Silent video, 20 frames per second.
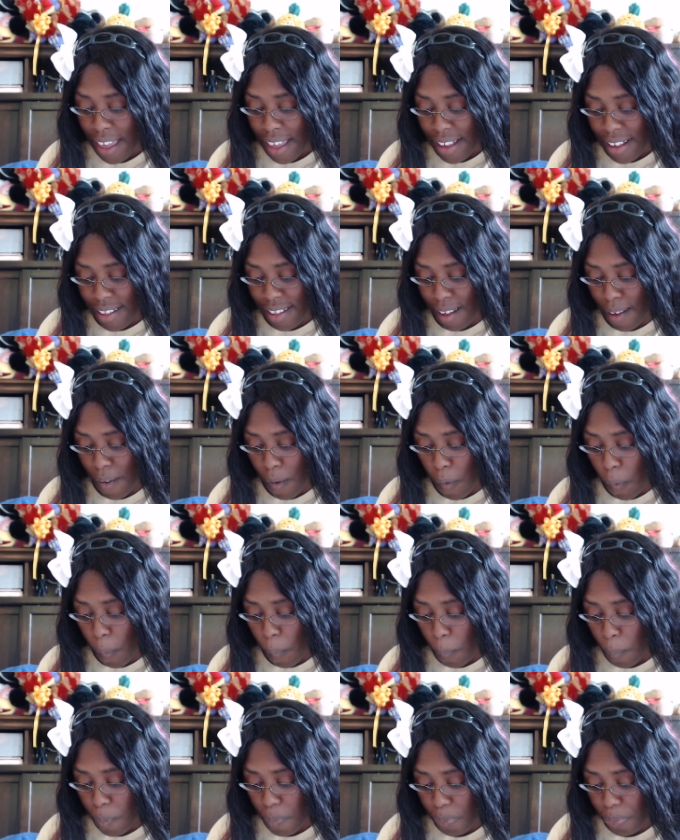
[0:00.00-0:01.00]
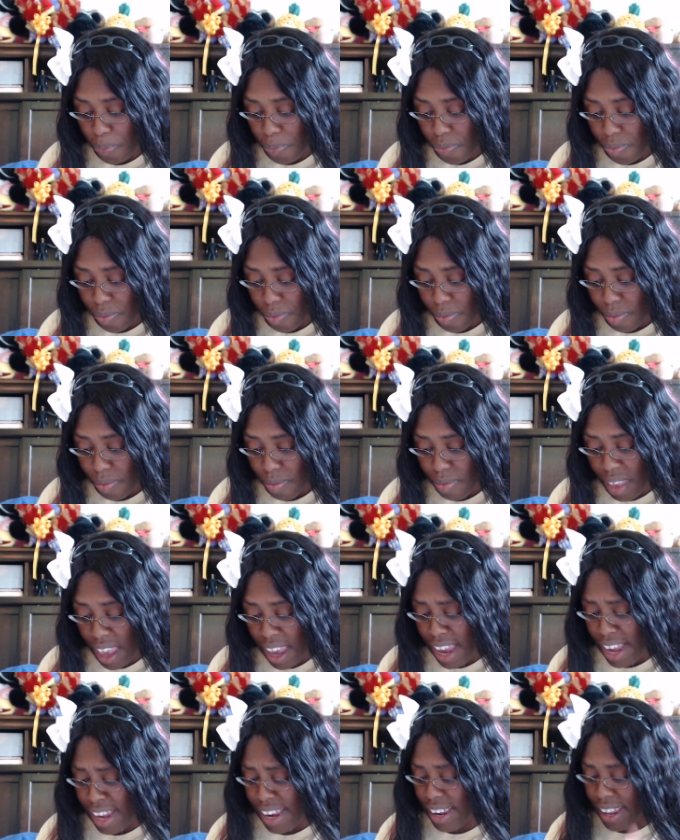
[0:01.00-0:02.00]
So,
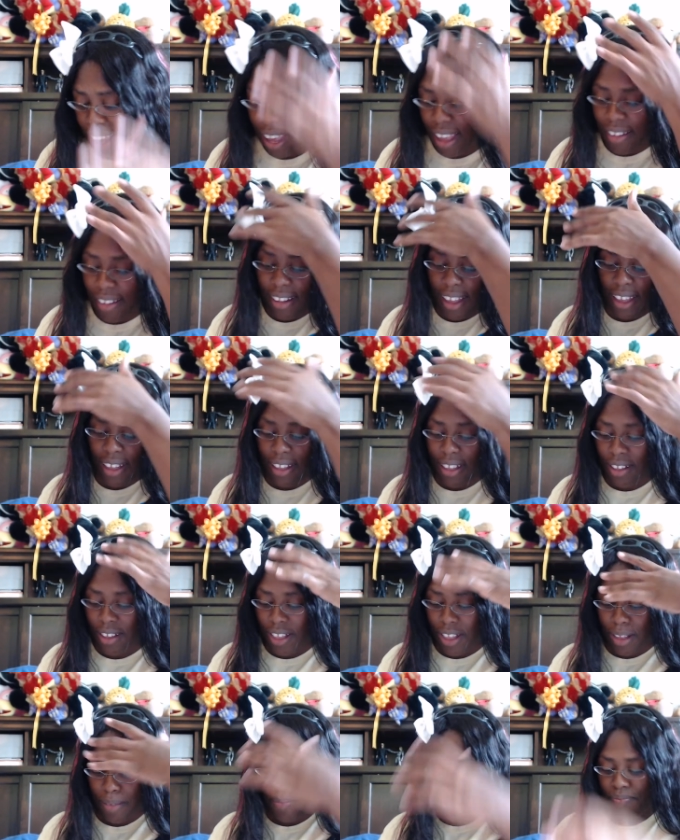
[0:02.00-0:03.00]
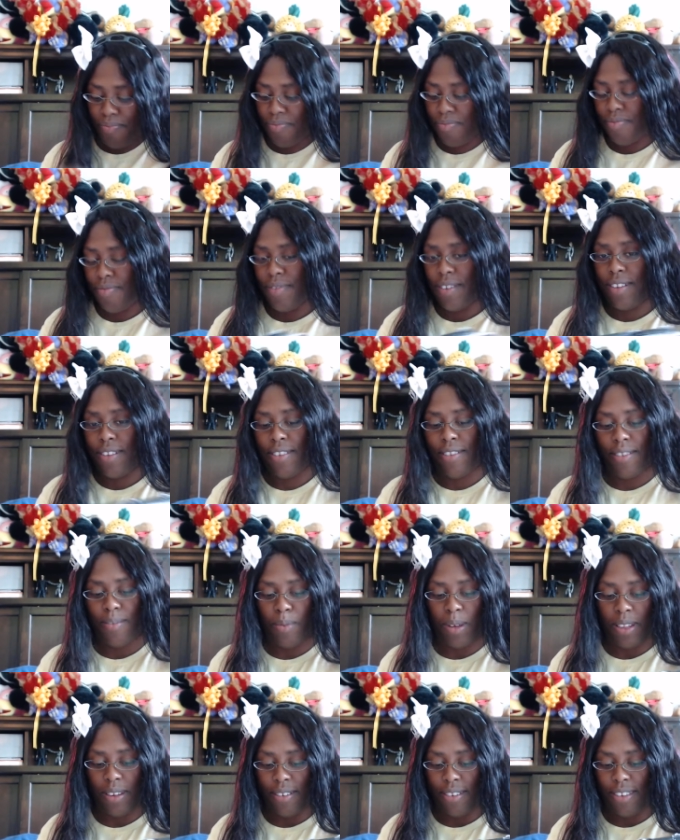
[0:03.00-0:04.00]
and then it has like a, um, this is
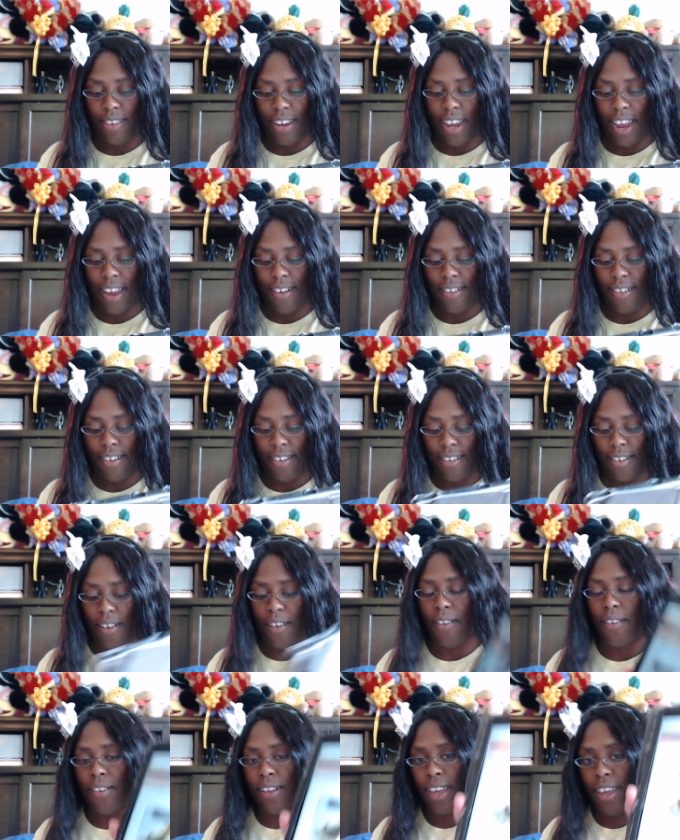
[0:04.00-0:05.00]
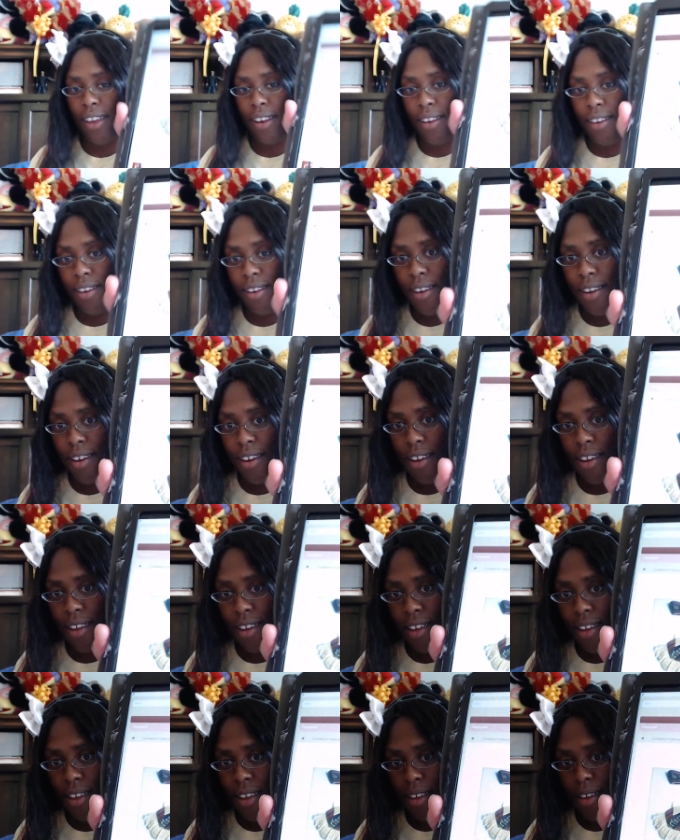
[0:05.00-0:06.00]
what the sash is talking.
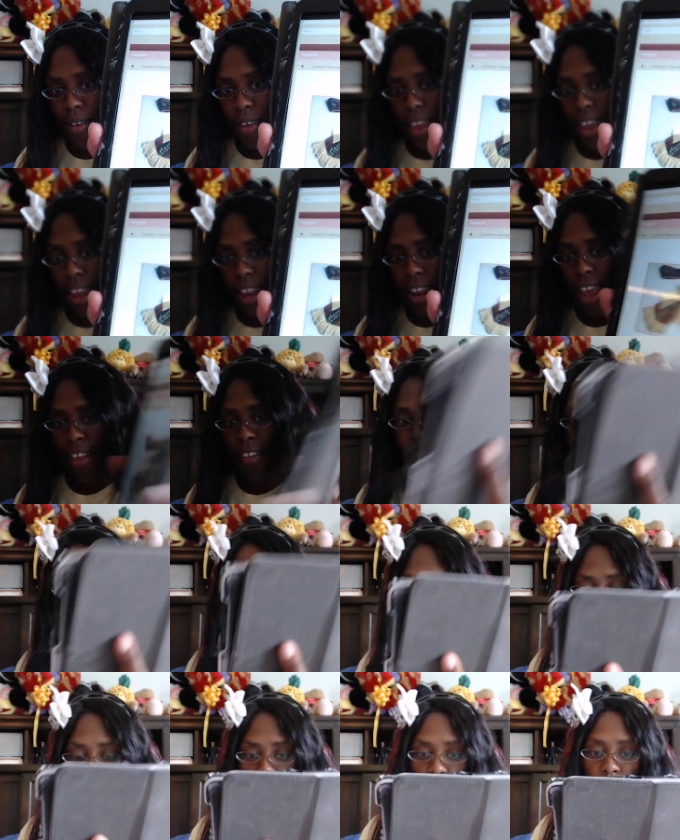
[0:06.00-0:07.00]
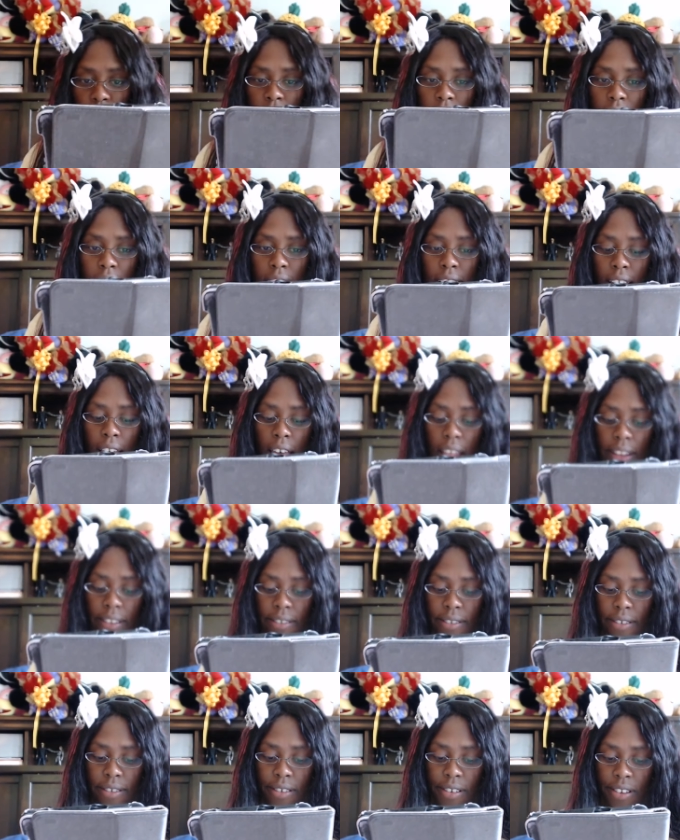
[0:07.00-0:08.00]
And that's like $13.
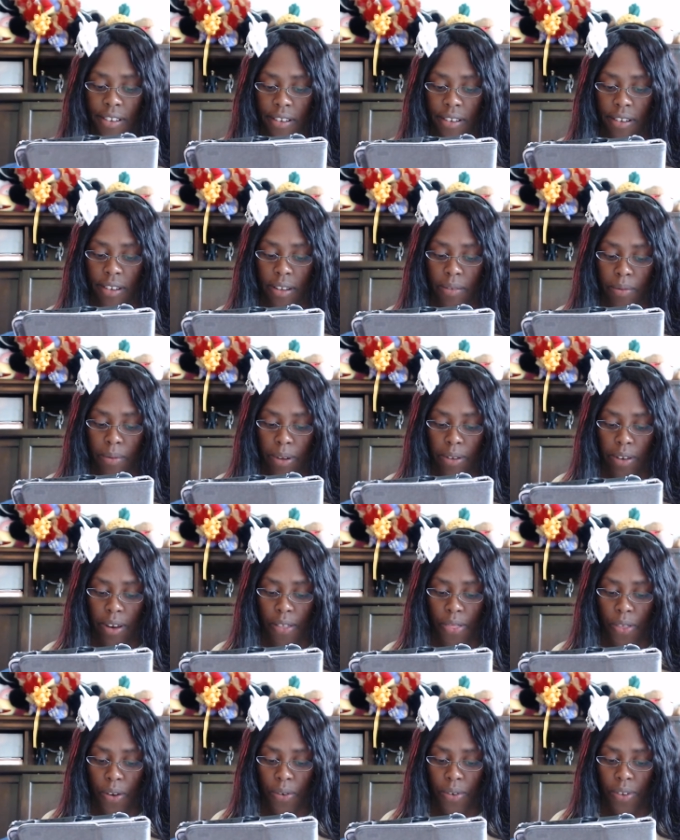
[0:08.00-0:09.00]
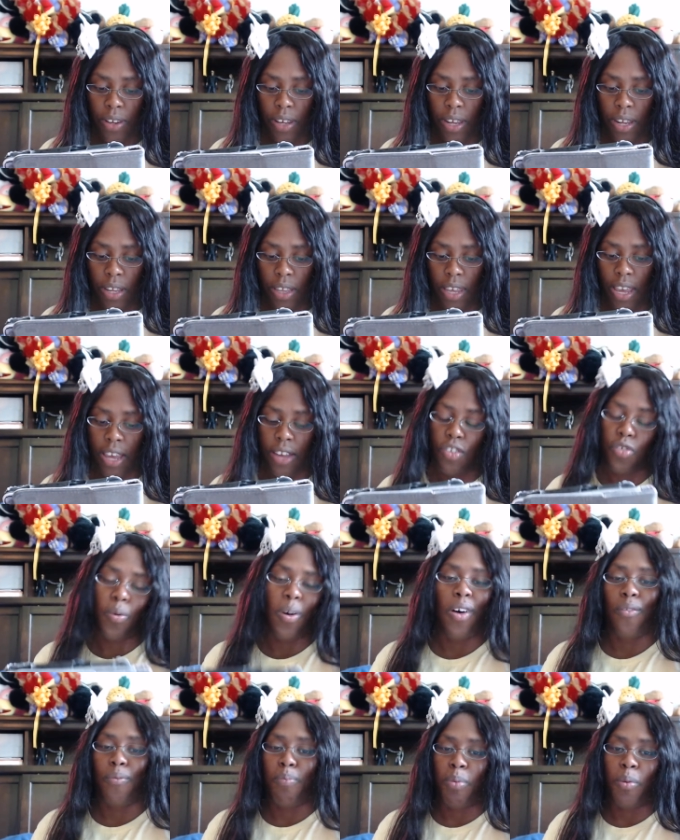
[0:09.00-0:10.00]
Wasn't it 13? Yeah,
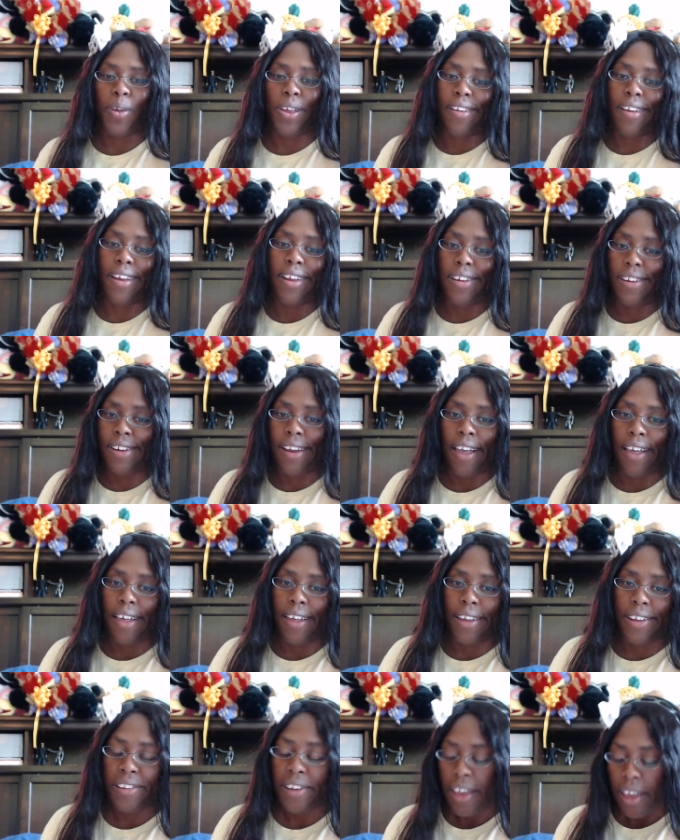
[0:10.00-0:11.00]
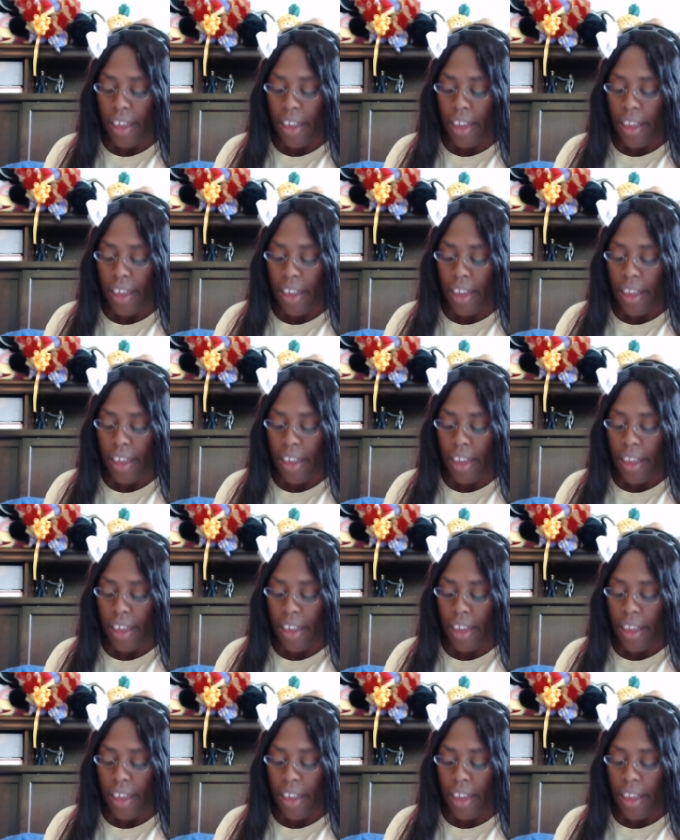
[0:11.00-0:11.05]
12.99.